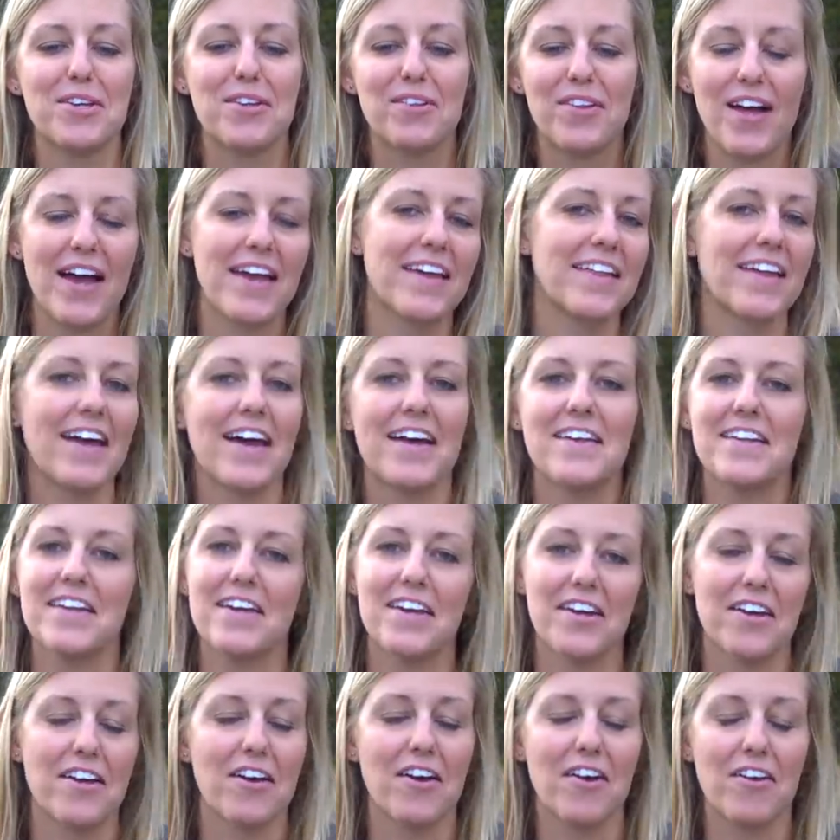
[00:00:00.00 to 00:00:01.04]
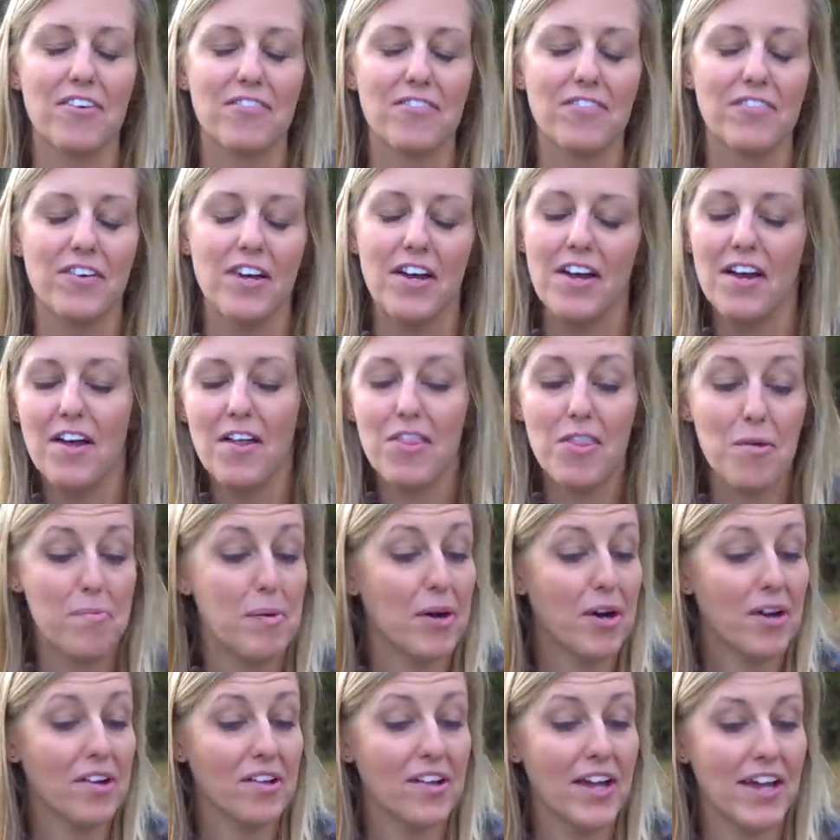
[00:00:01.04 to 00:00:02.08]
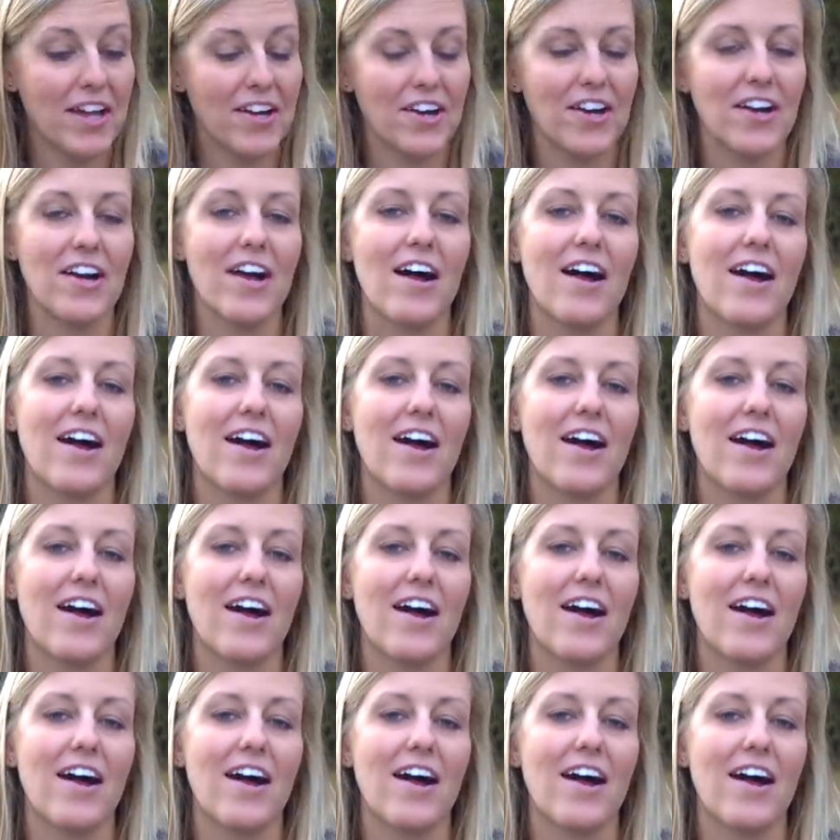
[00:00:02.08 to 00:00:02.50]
you like the idea of the percolator.